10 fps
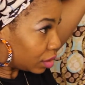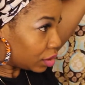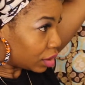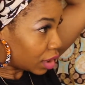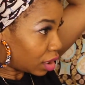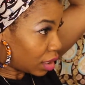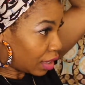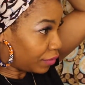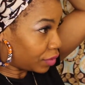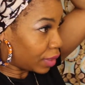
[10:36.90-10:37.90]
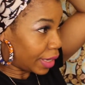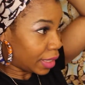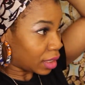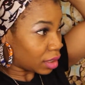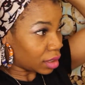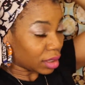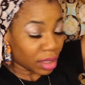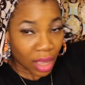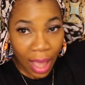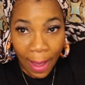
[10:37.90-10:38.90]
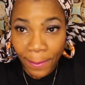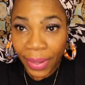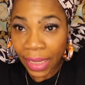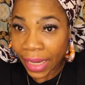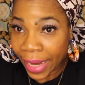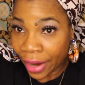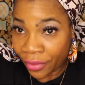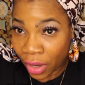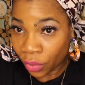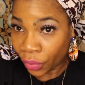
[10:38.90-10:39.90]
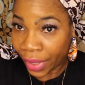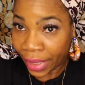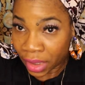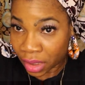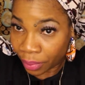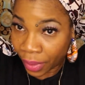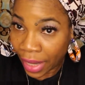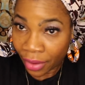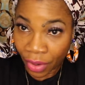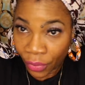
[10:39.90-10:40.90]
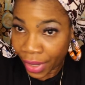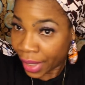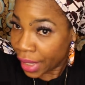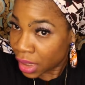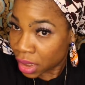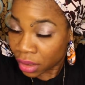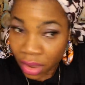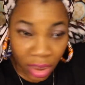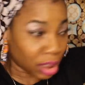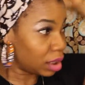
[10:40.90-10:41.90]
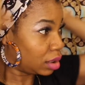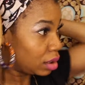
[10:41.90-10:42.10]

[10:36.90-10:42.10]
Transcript: Just gonna have to like play around with it until